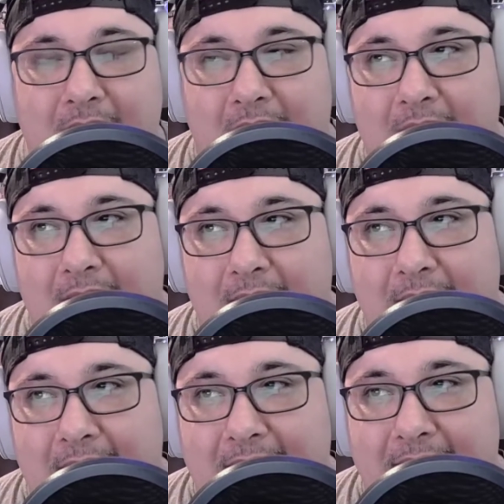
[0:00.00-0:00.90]

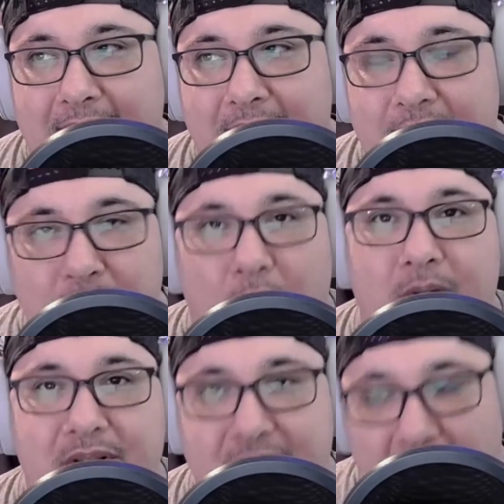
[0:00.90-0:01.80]
and of course